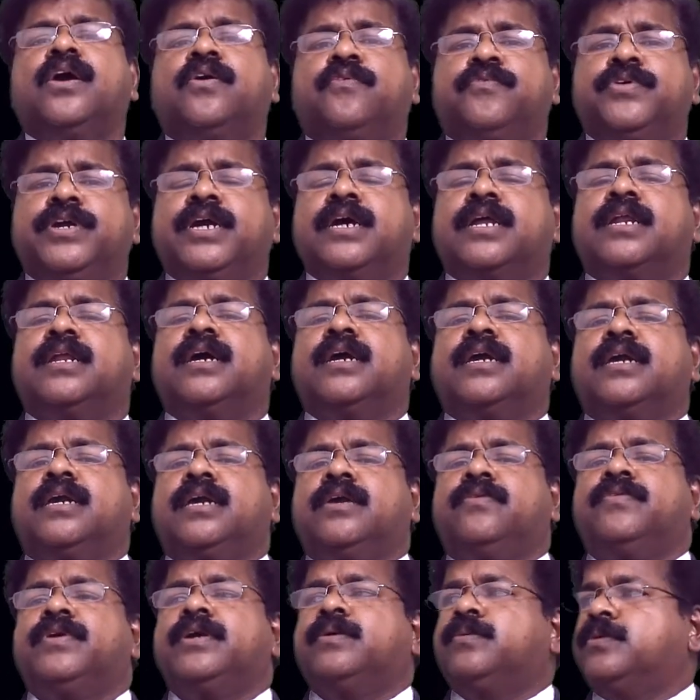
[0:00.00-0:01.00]
We are
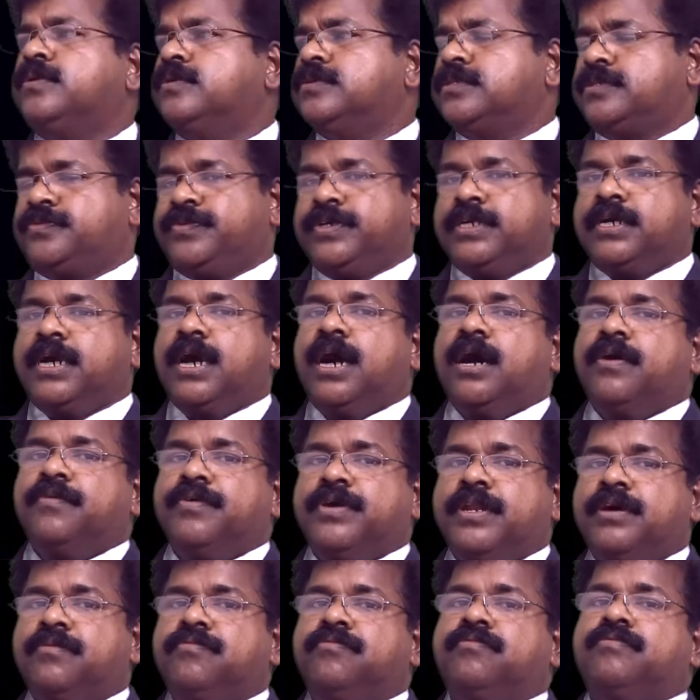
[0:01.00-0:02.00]
lucky because we have
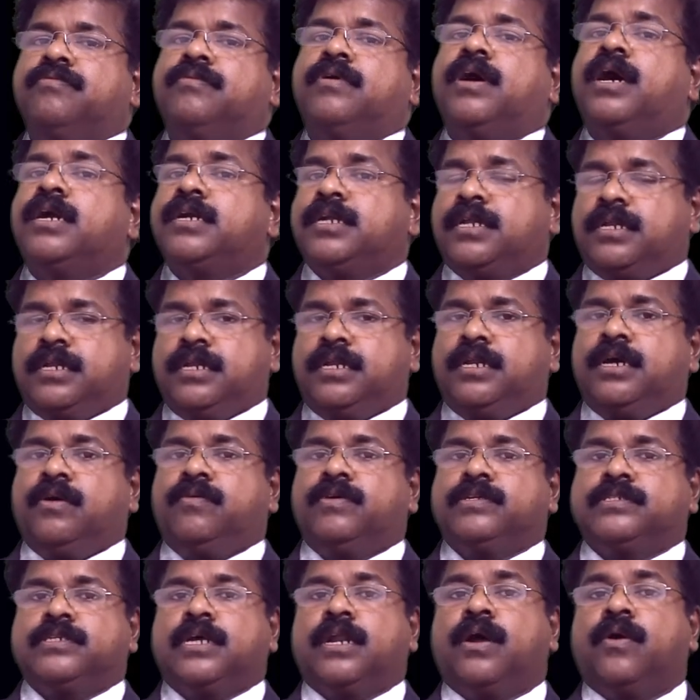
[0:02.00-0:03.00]
enough water in
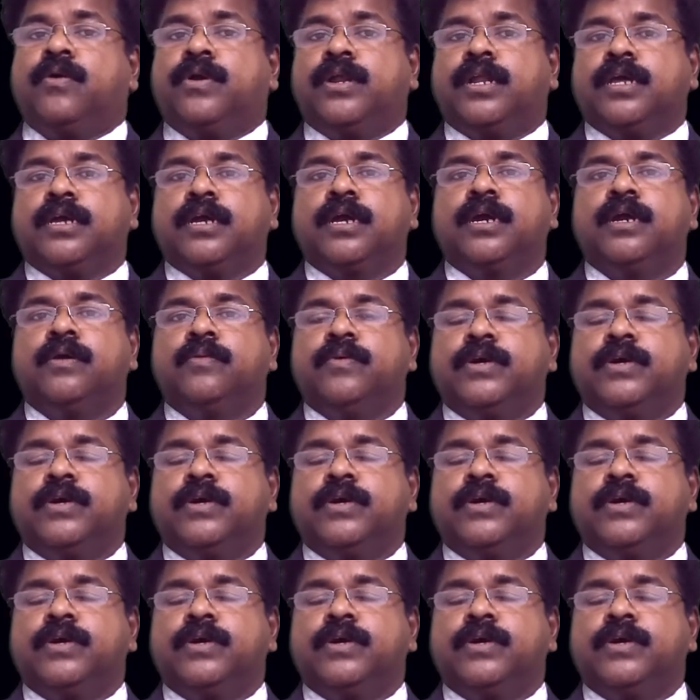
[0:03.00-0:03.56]
our surrounding.